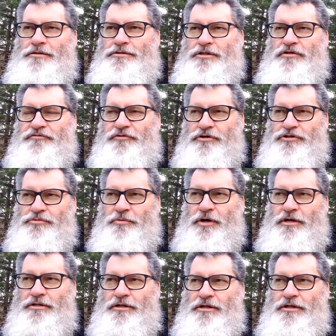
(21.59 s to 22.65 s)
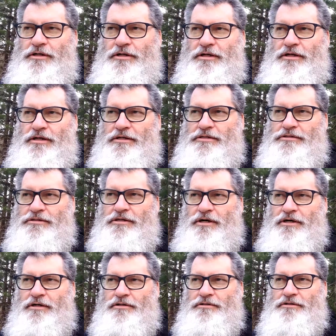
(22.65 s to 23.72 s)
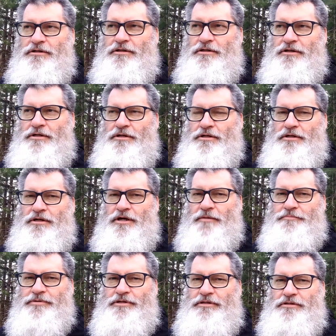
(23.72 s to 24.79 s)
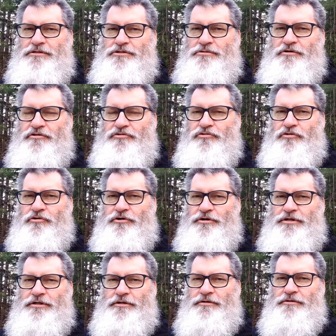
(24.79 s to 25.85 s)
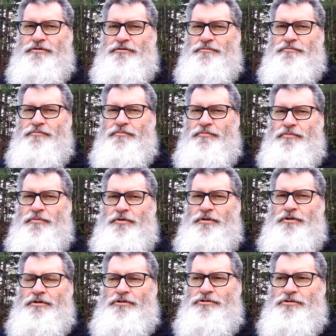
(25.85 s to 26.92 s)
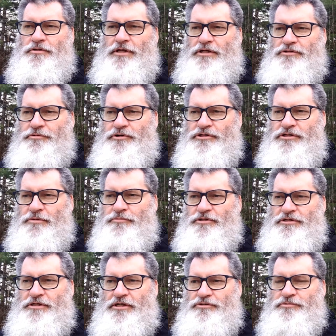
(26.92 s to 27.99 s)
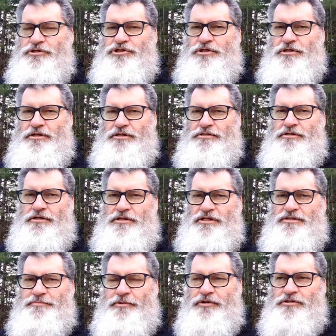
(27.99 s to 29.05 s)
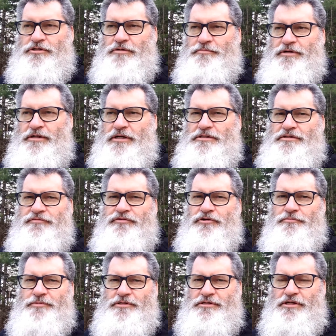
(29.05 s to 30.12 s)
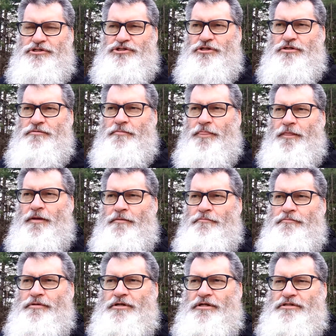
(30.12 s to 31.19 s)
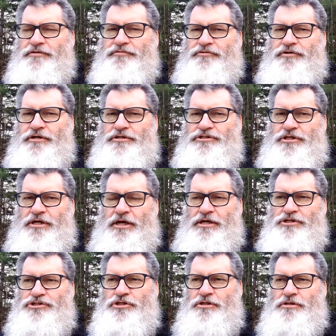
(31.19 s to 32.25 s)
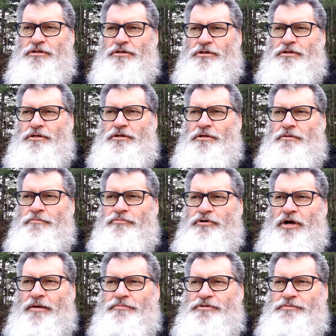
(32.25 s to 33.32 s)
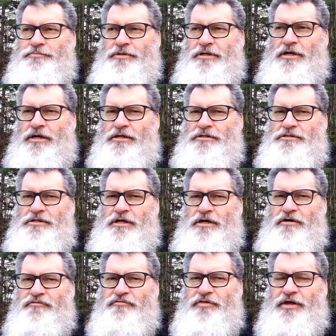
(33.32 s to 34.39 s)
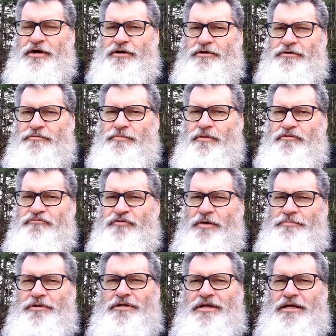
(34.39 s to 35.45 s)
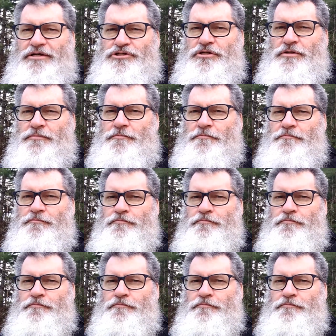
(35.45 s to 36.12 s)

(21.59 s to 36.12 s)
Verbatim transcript: So the first one is called appeal to authority. So that's where someone says we should listen to this person because of their position because of their education, perhaps because of their reputation.